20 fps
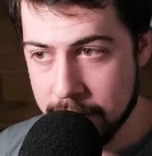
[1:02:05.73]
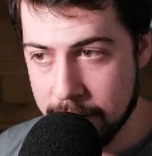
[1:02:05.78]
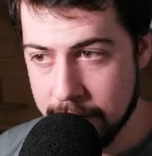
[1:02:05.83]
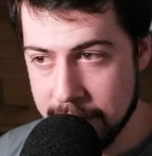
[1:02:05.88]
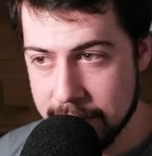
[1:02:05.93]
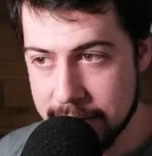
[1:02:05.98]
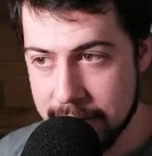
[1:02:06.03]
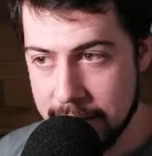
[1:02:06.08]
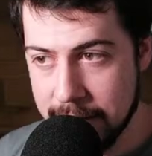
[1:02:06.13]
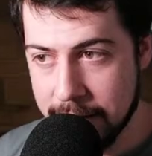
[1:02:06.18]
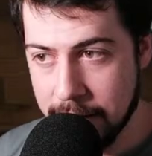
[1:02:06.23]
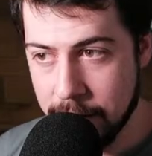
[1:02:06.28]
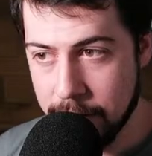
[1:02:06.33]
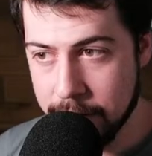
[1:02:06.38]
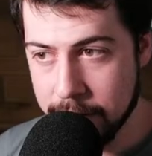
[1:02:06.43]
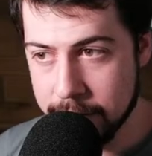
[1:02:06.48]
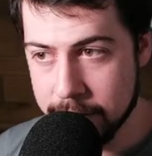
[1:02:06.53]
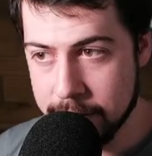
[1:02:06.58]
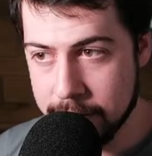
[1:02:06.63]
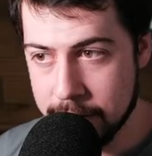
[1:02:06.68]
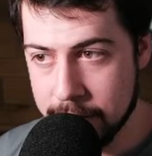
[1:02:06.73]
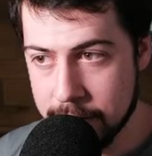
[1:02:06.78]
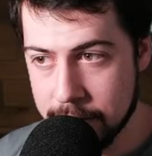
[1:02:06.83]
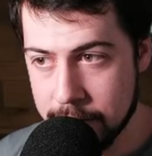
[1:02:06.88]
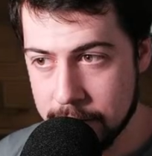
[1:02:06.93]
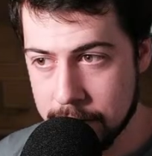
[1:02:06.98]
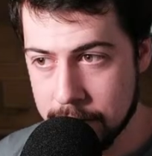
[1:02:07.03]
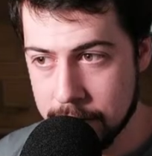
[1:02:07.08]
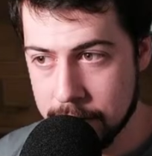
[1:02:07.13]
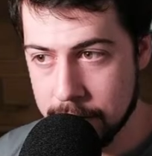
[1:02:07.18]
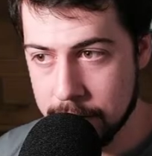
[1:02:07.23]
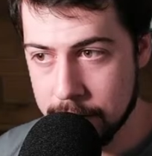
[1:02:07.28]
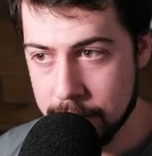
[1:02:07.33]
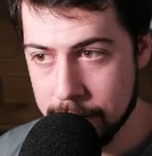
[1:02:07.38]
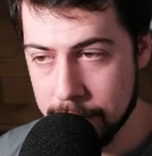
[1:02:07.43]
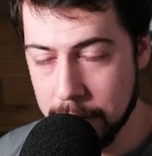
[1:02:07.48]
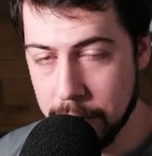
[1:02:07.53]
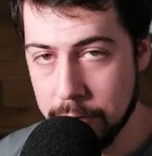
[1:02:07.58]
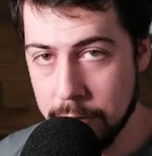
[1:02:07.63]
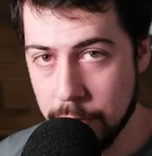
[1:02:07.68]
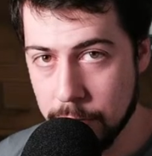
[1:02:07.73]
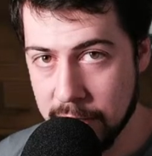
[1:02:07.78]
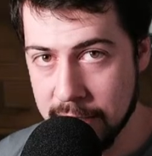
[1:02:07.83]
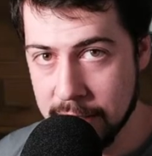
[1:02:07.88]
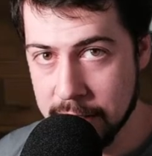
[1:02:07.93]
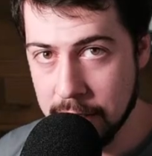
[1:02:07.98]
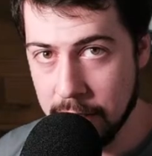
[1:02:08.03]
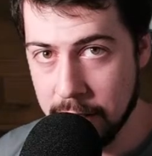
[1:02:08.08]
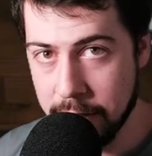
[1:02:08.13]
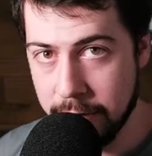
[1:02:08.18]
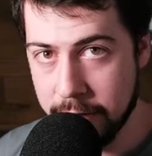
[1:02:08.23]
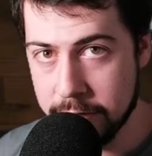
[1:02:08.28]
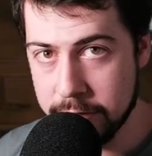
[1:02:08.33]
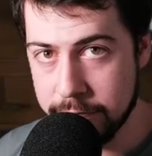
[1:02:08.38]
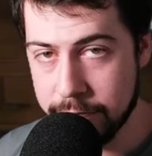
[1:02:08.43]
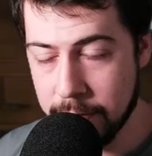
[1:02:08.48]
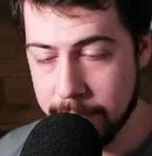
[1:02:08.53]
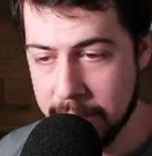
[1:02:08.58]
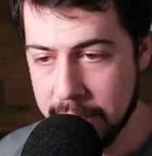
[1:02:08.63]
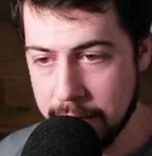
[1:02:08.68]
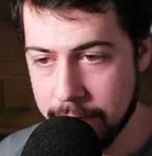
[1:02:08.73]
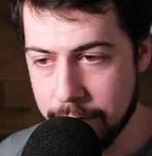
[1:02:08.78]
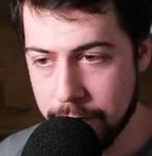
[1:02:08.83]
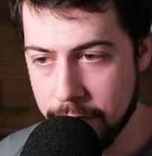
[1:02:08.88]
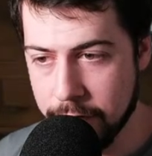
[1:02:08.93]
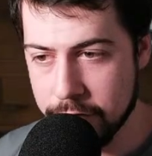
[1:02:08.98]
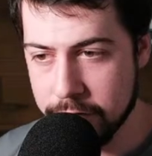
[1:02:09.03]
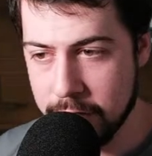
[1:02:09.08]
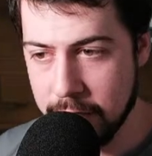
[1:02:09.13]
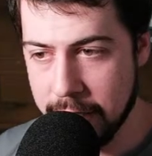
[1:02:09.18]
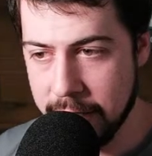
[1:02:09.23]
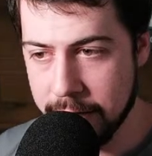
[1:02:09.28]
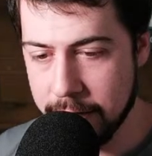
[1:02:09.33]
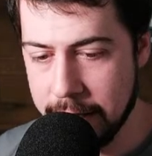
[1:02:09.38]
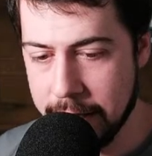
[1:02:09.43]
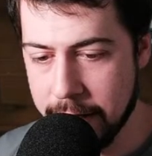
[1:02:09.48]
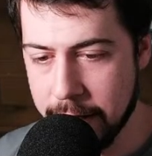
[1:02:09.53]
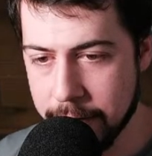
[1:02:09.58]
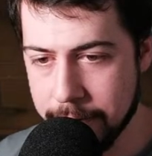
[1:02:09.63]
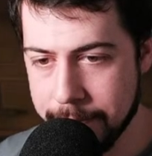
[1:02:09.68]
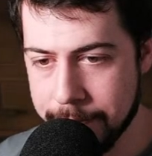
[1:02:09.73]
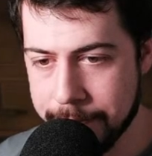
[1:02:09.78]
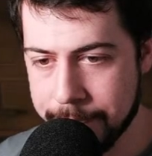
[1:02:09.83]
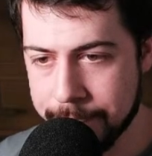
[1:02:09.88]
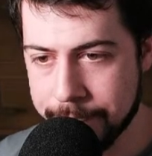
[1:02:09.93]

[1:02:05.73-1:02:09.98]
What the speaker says: We see those blue and white colors from that first land there.